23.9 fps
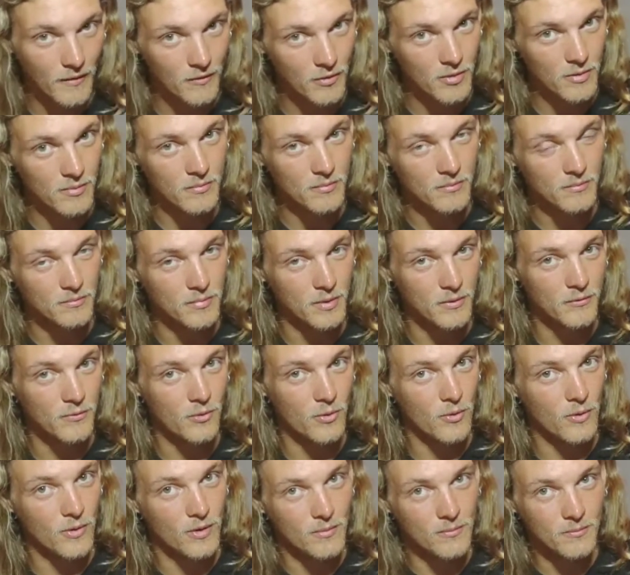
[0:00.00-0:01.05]
I have a
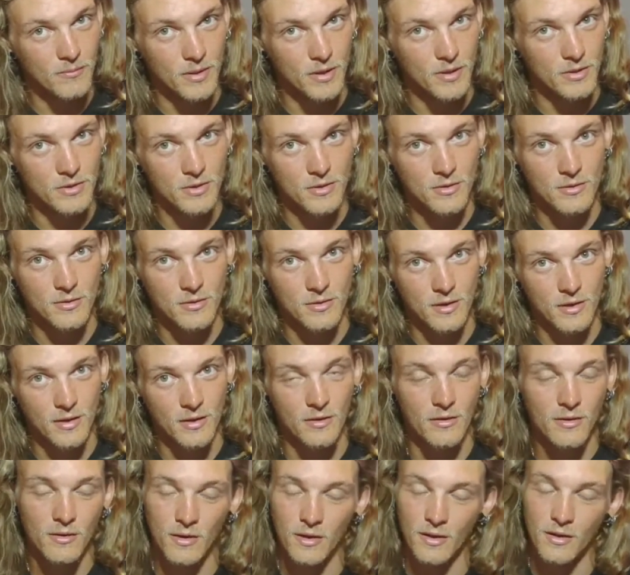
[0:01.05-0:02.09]
before picture
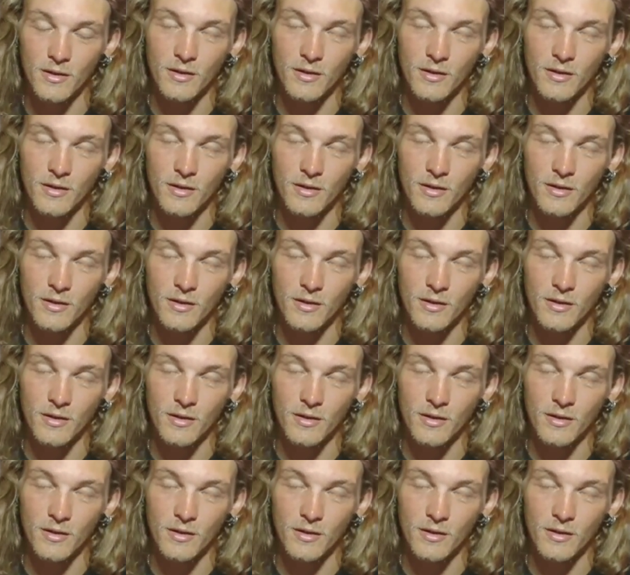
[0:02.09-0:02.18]
here,